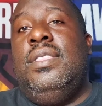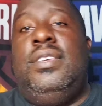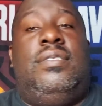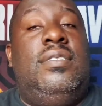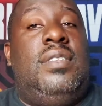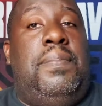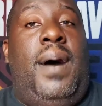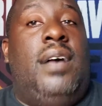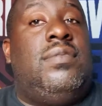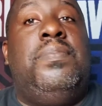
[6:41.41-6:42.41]
This is a
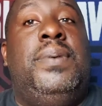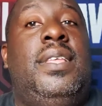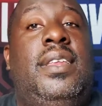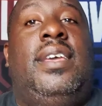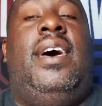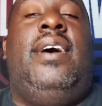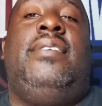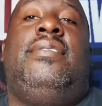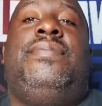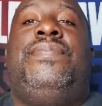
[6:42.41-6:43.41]
possibility,
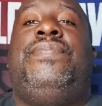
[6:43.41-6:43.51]
guys.